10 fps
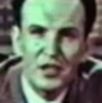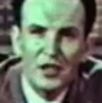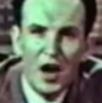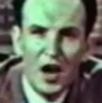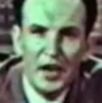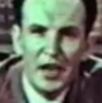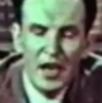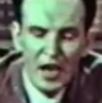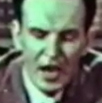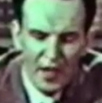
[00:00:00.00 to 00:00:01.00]
God,
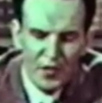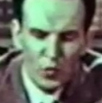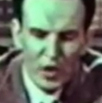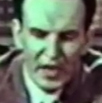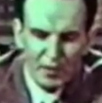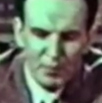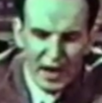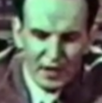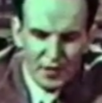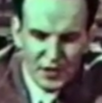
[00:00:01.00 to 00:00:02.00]
and that we get
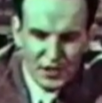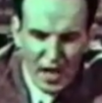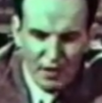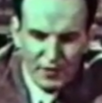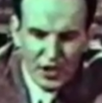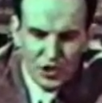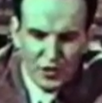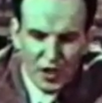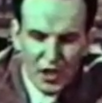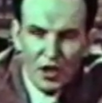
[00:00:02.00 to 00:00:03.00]
back to the salvation
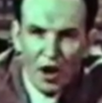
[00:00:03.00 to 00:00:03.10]
that he